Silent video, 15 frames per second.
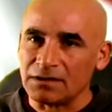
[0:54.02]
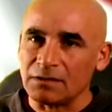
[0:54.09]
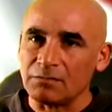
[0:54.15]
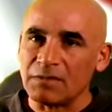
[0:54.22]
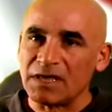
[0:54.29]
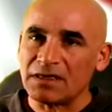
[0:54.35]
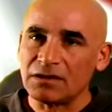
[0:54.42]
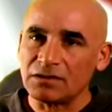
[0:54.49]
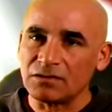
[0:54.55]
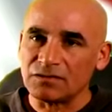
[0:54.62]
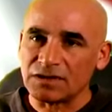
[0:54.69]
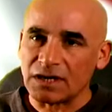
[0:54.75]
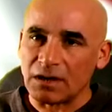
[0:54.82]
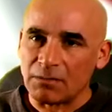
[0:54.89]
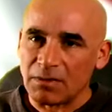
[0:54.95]
that the
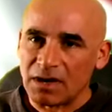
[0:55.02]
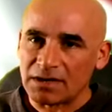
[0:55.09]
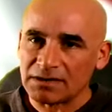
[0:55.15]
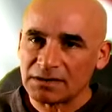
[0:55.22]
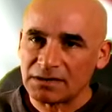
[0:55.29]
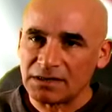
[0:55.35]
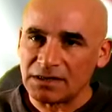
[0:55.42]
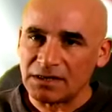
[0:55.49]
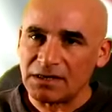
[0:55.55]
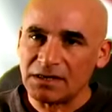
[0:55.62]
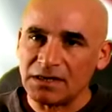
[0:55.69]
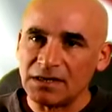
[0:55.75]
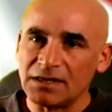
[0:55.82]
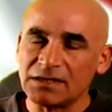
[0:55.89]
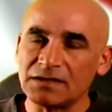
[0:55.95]
method of the Hamas
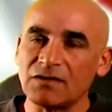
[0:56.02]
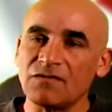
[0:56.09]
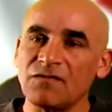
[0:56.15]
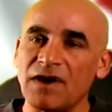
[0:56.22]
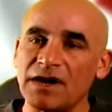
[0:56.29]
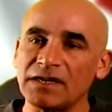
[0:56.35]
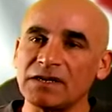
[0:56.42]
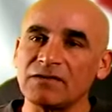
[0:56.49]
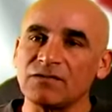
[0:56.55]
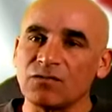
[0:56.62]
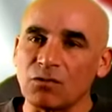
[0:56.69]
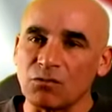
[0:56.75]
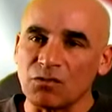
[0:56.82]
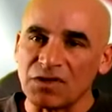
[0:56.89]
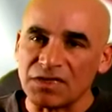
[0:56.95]
is
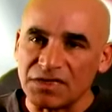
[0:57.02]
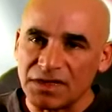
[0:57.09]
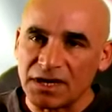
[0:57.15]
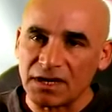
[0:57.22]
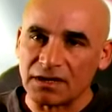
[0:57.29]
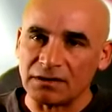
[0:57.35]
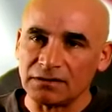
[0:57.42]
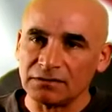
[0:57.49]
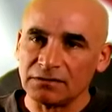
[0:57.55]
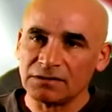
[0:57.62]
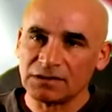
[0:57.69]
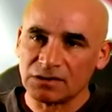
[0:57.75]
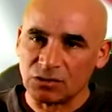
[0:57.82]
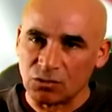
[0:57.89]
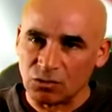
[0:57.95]
fighting from within
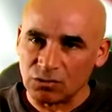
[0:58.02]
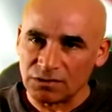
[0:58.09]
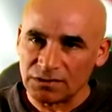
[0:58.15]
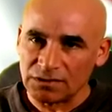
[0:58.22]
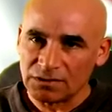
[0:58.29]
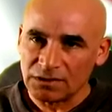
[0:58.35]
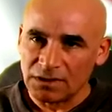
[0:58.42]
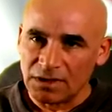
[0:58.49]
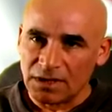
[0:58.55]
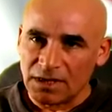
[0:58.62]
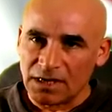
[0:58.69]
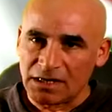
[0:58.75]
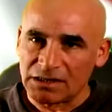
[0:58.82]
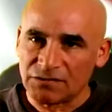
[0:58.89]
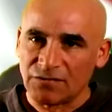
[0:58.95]
schools.
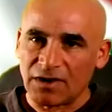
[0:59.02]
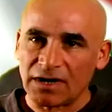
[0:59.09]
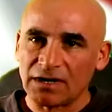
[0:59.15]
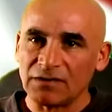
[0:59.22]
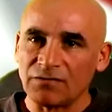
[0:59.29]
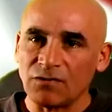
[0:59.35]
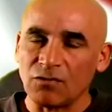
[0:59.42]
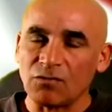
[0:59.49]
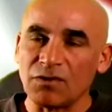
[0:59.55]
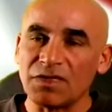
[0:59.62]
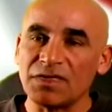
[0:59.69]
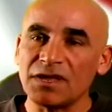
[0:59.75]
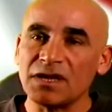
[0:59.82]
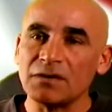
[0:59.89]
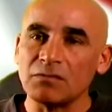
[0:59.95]
It's fighting
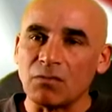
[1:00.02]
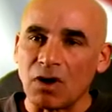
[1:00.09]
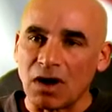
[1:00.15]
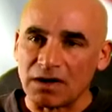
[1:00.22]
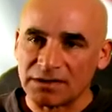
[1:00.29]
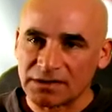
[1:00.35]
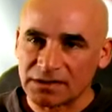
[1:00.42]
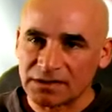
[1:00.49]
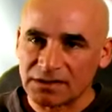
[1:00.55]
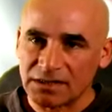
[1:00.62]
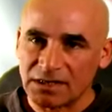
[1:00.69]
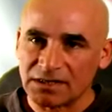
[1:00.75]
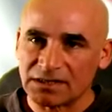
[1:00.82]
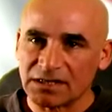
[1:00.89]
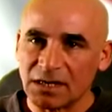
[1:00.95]
from within
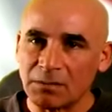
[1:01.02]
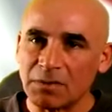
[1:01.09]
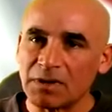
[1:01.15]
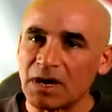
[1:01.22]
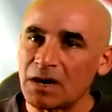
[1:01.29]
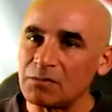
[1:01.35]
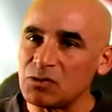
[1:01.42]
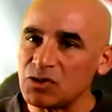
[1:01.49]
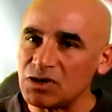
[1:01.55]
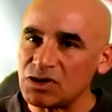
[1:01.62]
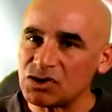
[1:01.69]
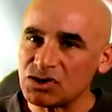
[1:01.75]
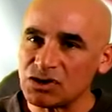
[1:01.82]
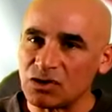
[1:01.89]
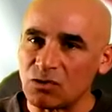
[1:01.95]
mosques. It's keeping
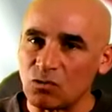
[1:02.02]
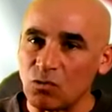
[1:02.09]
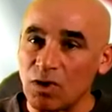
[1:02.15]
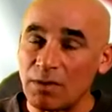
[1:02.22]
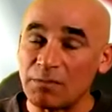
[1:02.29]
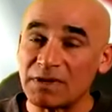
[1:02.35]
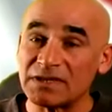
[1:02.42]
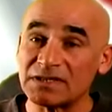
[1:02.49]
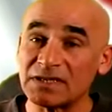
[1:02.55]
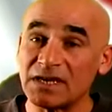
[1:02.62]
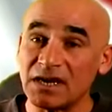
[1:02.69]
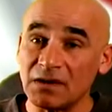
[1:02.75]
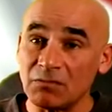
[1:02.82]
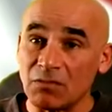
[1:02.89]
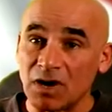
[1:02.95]
ammunition and
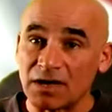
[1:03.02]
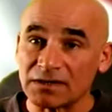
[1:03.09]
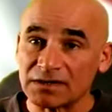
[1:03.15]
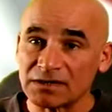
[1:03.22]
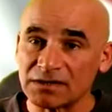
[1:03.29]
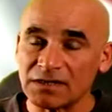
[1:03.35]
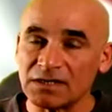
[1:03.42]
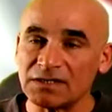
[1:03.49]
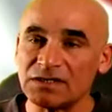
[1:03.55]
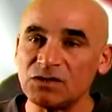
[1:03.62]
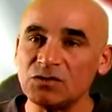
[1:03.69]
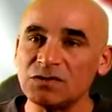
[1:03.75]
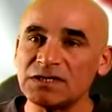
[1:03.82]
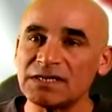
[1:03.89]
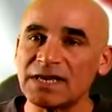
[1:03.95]
weapons in mosques. It's